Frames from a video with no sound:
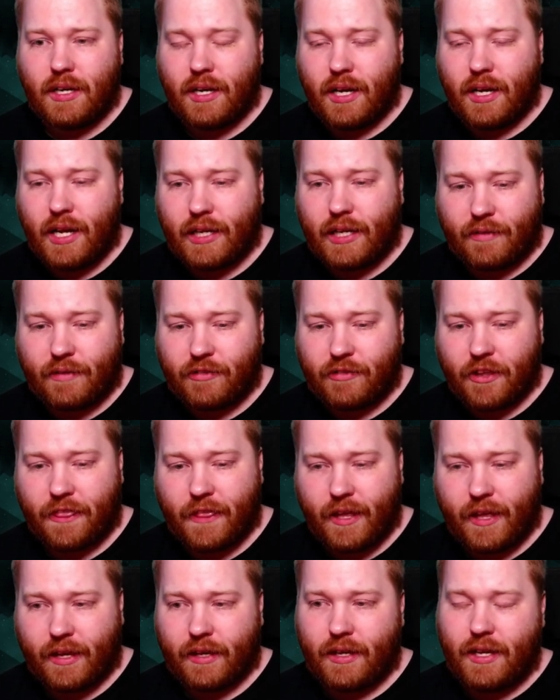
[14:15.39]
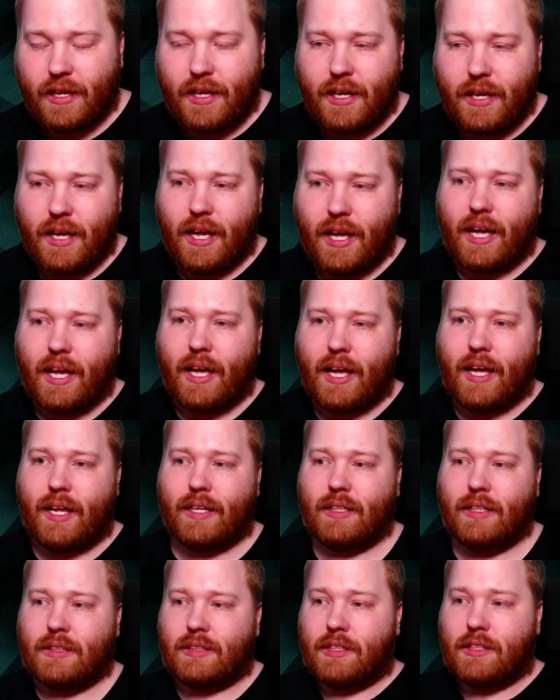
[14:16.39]
and everything,
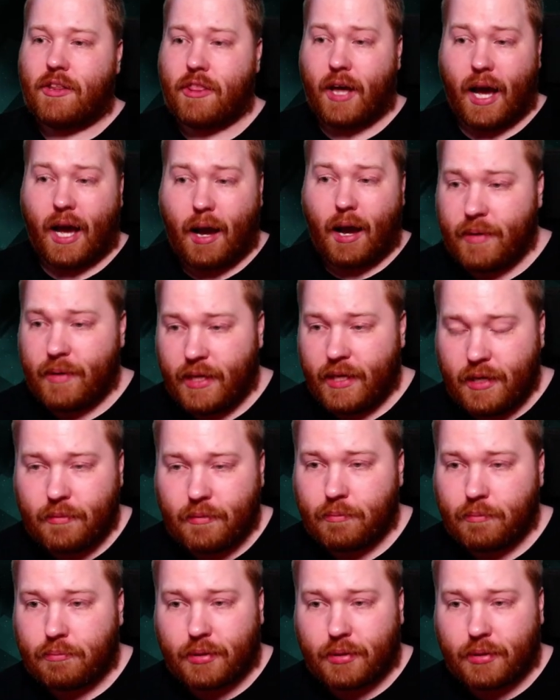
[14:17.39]
and the army